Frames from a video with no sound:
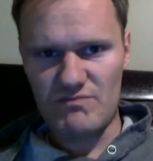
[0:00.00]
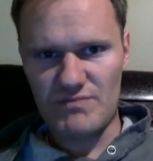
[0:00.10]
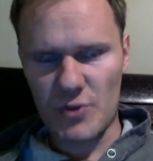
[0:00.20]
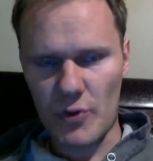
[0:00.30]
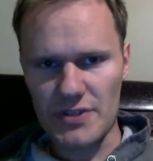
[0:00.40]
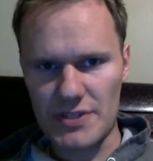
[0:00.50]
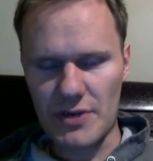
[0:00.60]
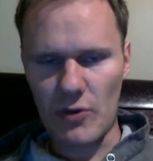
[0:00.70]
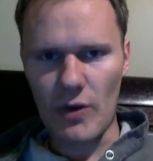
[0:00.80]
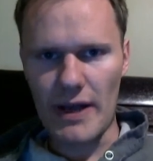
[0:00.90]
sort of
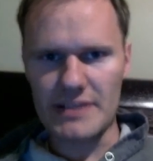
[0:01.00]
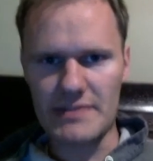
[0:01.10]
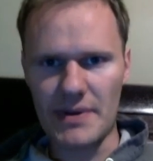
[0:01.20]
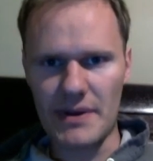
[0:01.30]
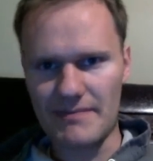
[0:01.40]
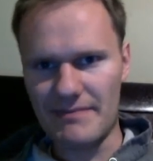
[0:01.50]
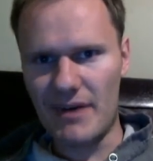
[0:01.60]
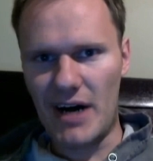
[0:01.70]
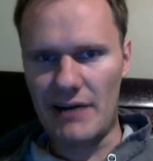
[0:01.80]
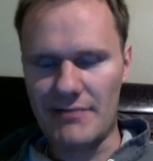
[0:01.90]
still went, but
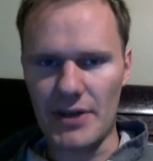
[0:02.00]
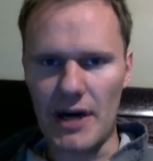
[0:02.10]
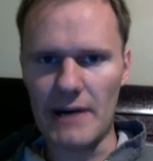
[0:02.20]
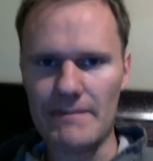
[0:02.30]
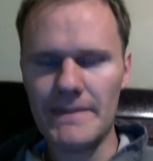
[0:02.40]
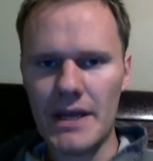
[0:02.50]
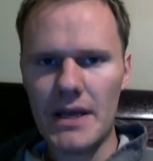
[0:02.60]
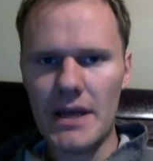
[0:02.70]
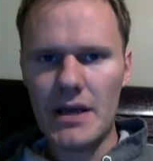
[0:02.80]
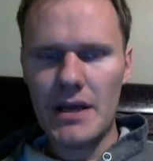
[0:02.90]
off and on.
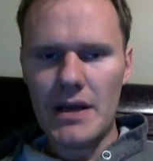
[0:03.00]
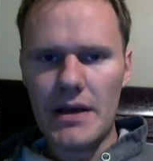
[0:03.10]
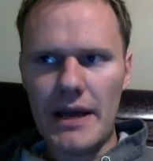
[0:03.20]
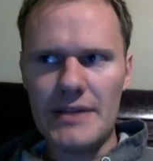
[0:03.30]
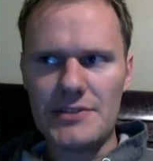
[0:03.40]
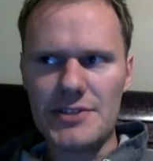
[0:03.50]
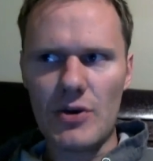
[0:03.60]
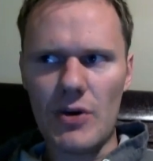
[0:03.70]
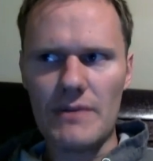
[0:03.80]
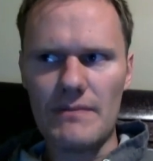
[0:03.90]
And
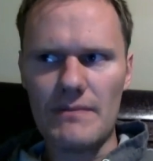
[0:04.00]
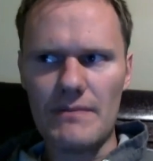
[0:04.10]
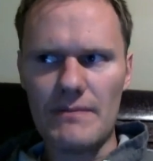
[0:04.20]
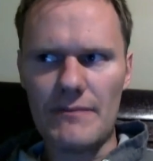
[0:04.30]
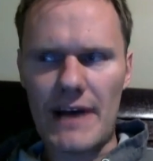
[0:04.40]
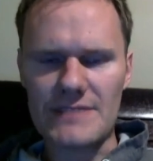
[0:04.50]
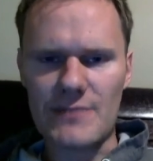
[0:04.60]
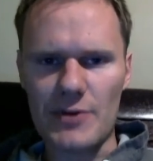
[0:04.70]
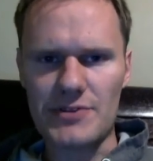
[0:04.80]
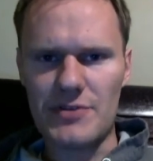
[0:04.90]
so in fast
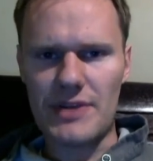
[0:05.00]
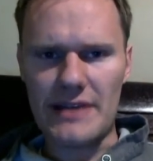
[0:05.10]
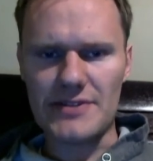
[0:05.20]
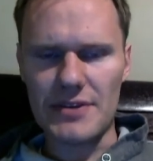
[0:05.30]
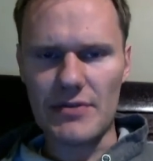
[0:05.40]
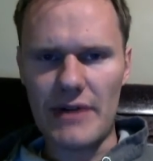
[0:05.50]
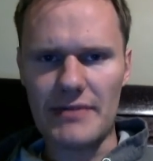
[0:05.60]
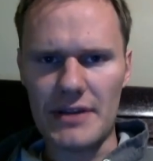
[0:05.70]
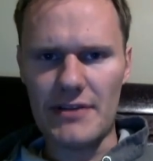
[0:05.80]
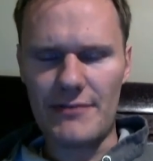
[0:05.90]
forward to
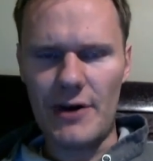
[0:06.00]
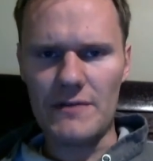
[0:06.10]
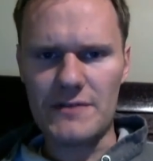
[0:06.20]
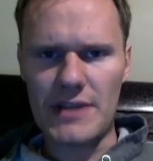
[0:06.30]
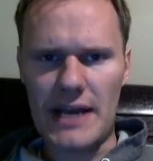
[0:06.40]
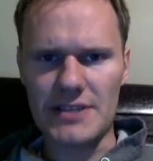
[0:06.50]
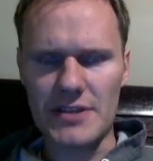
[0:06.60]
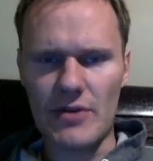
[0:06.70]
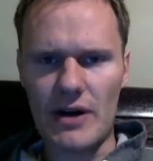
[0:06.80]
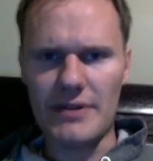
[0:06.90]
2011, in the fall of
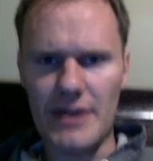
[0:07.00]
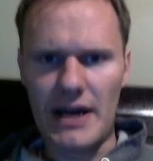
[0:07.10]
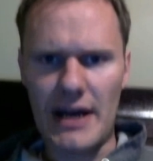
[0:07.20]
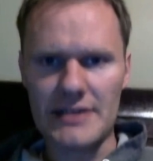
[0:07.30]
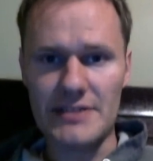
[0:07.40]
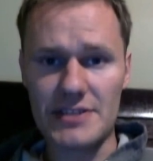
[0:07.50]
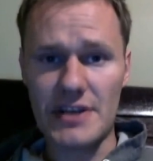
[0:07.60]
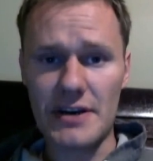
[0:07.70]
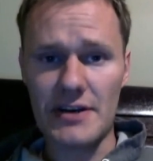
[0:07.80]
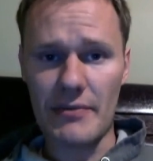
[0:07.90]
2011, I
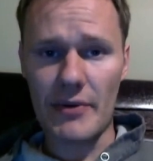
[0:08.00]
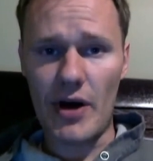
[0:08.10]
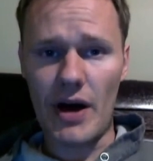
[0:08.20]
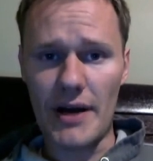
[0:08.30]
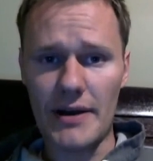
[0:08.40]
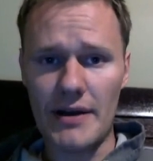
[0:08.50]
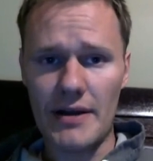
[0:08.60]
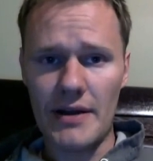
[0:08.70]
studied abroad